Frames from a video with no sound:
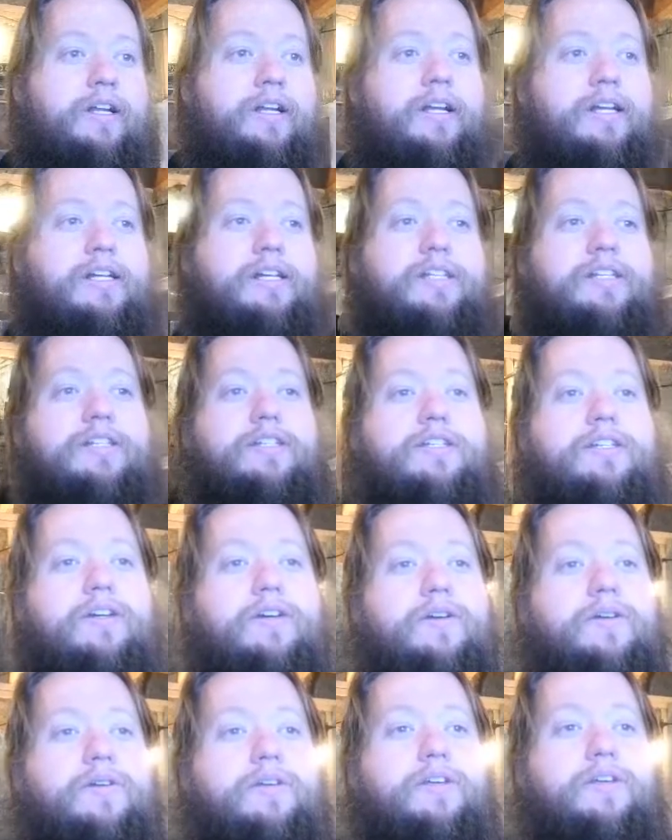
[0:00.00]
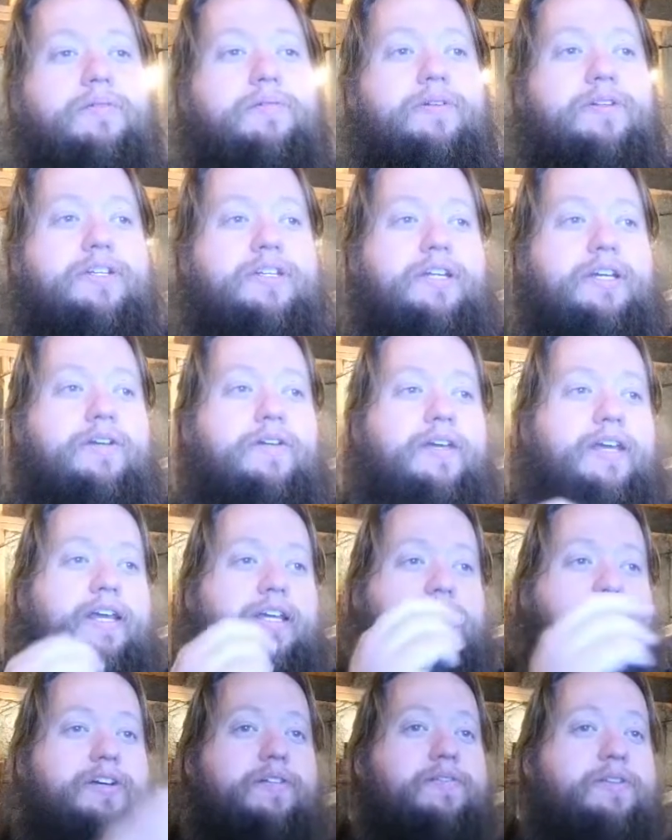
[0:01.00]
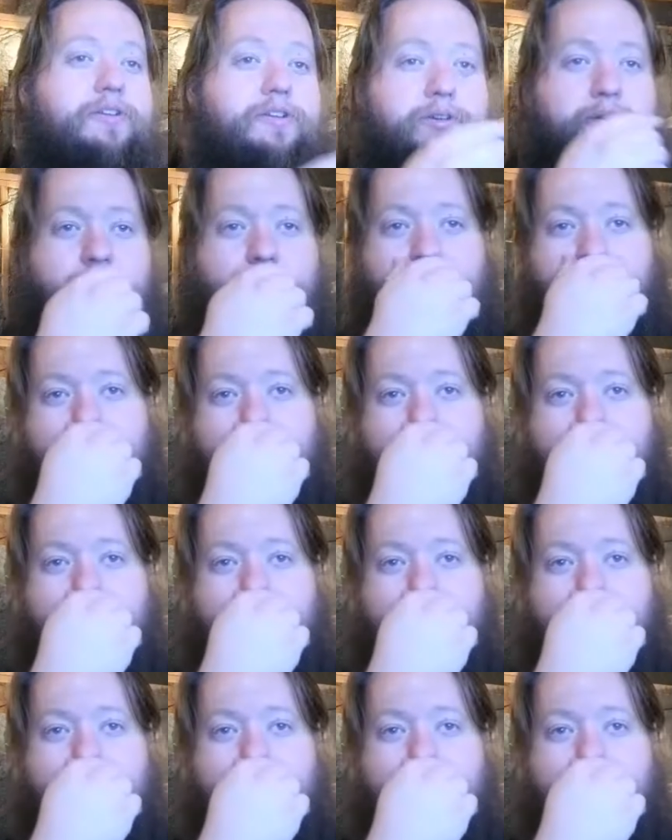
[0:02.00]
And so you would say, okay, self-control.